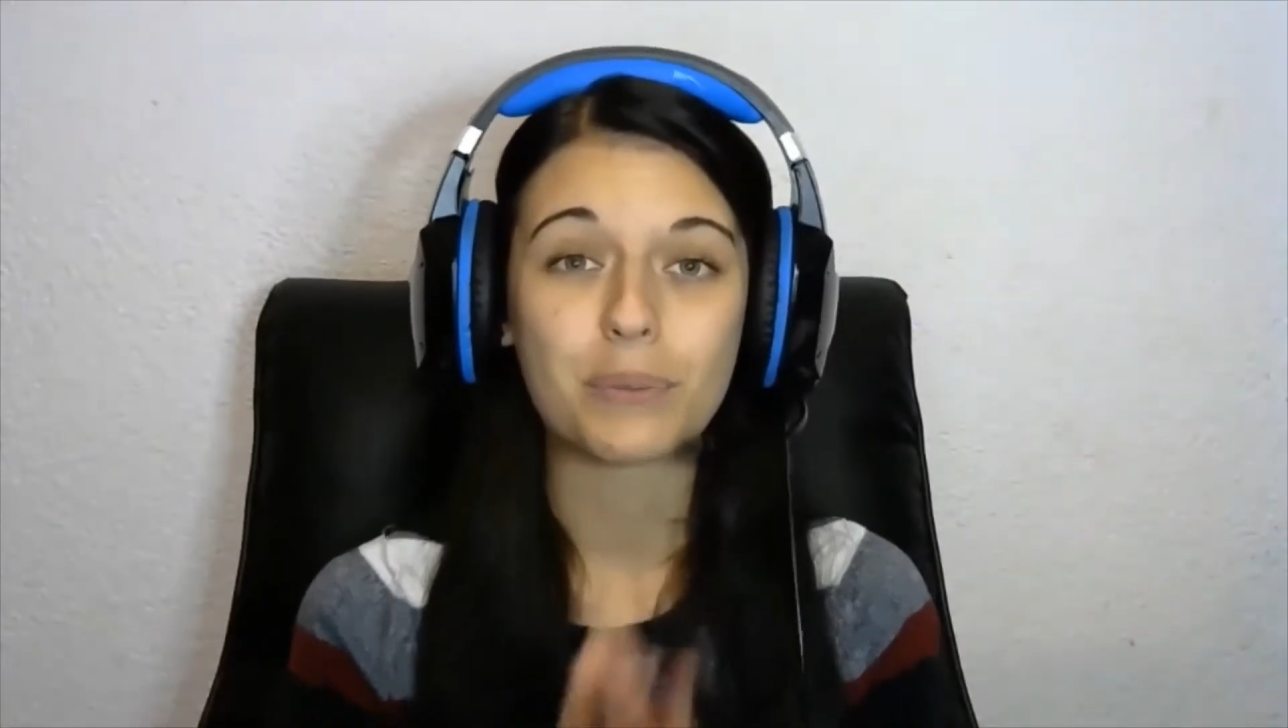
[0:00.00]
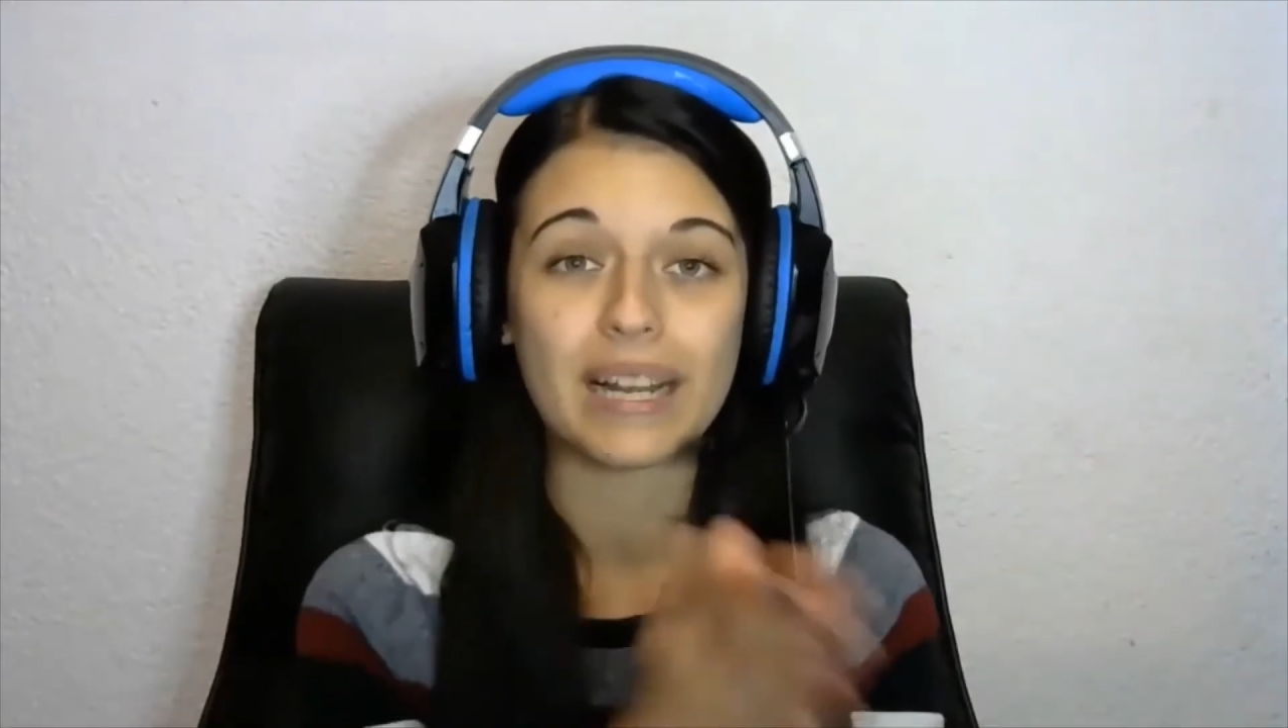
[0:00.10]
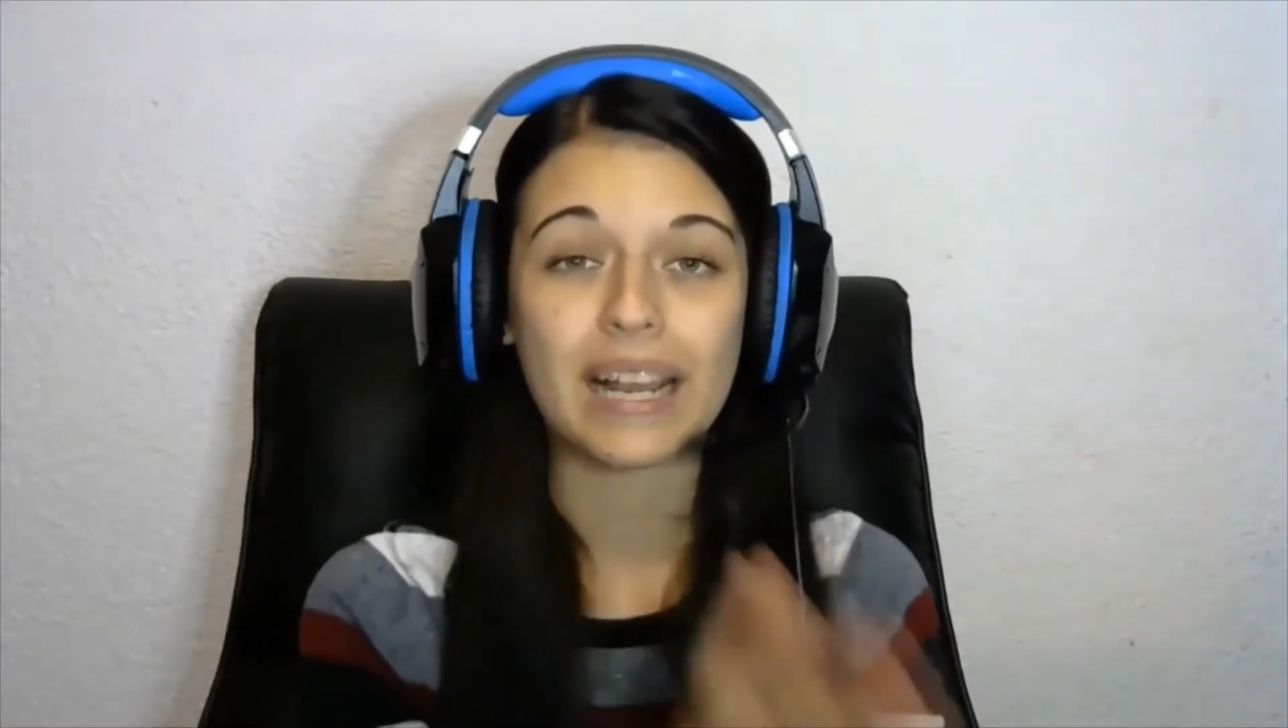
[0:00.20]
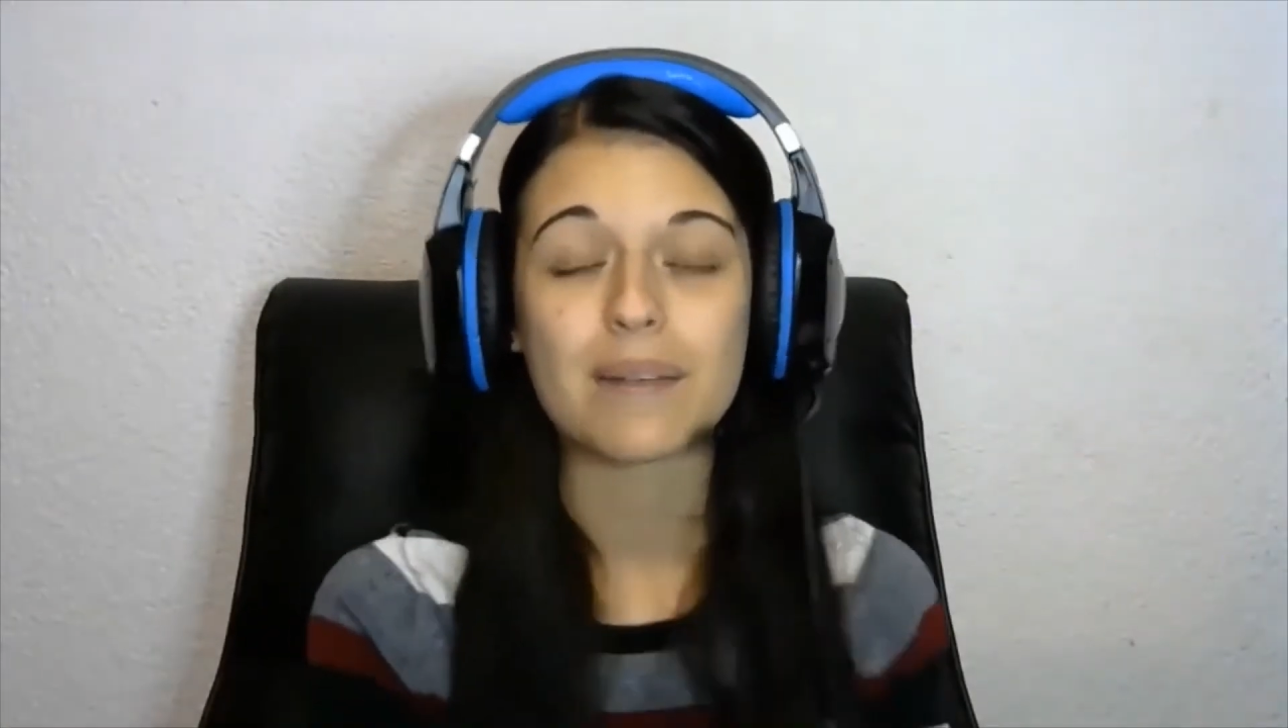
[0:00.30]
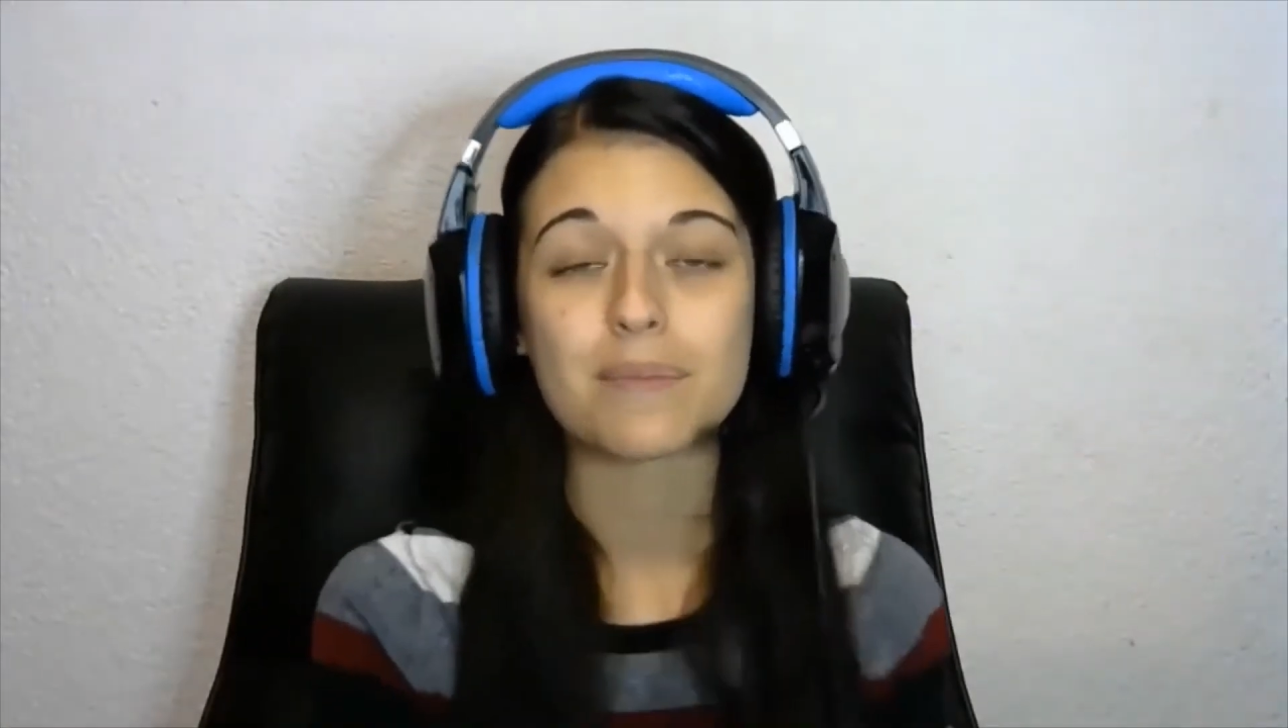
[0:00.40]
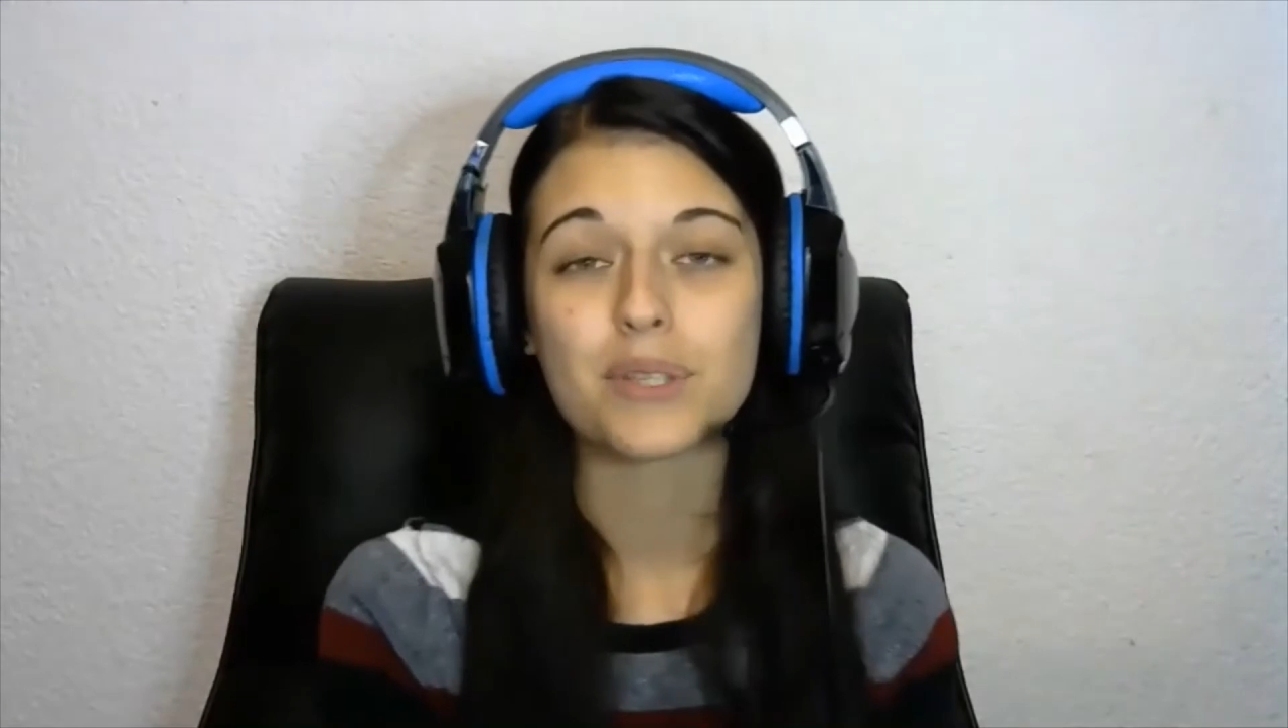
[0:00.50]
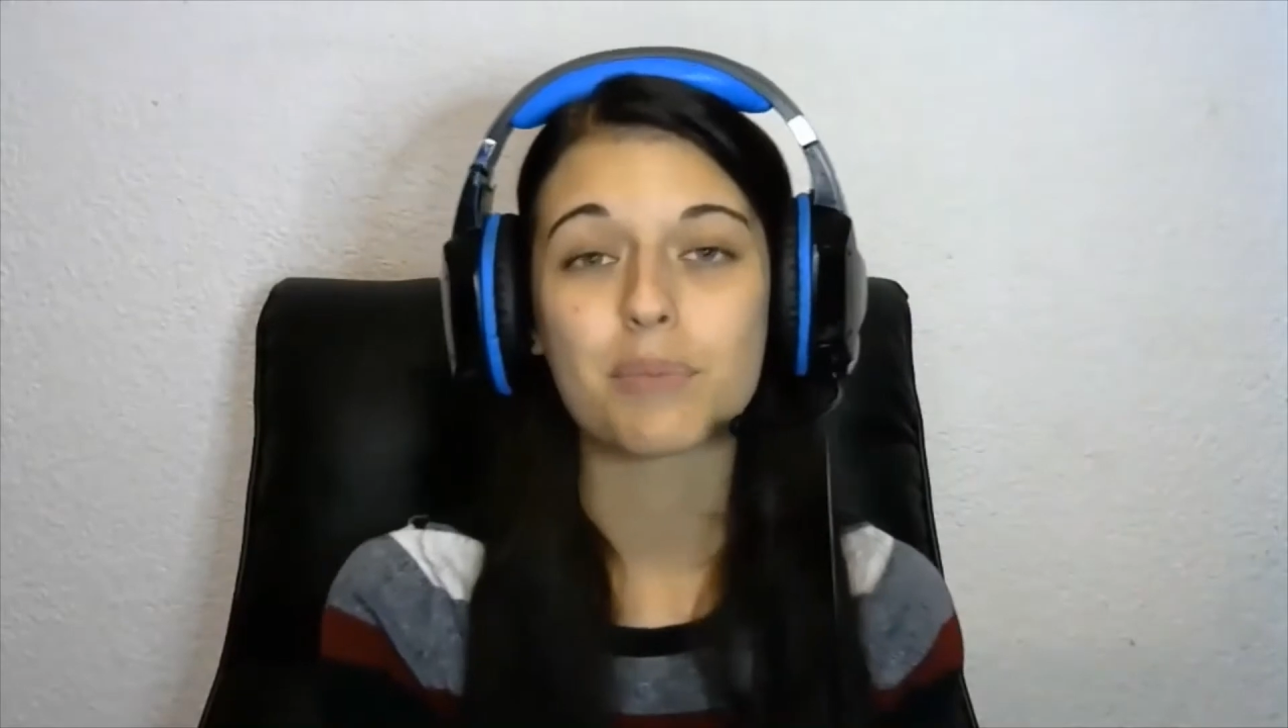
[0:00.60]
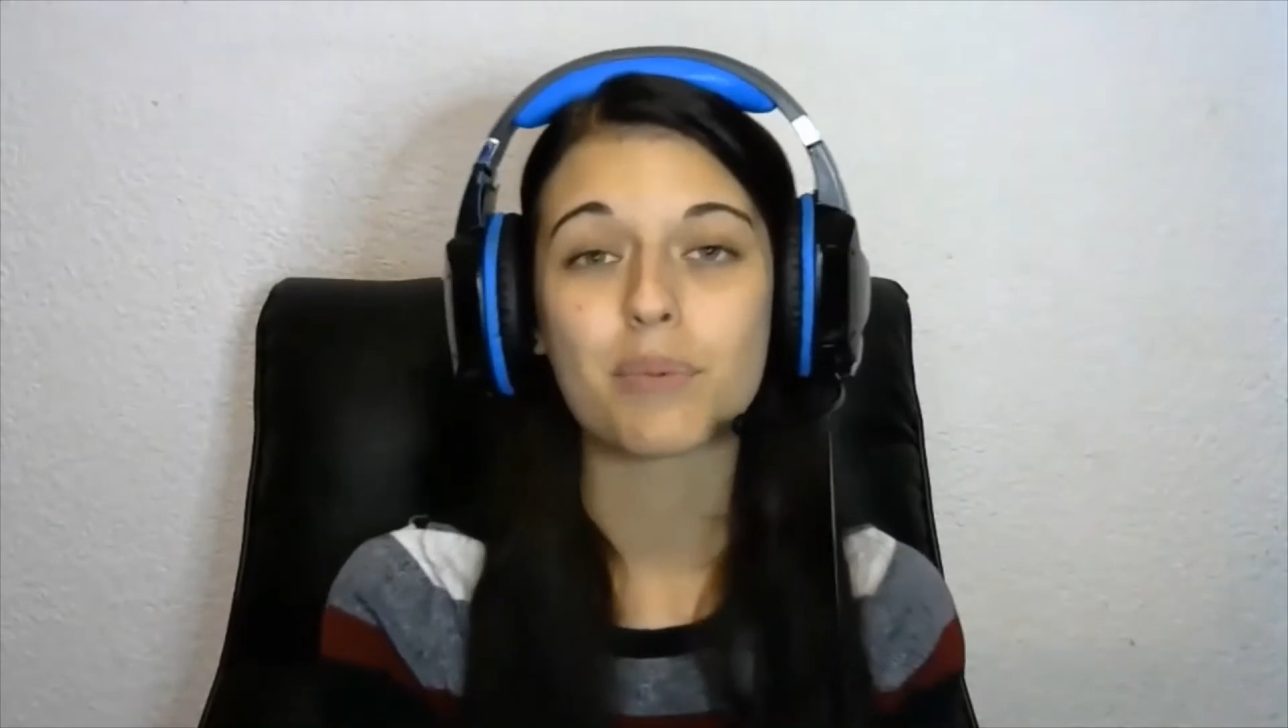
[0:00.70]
when it comes to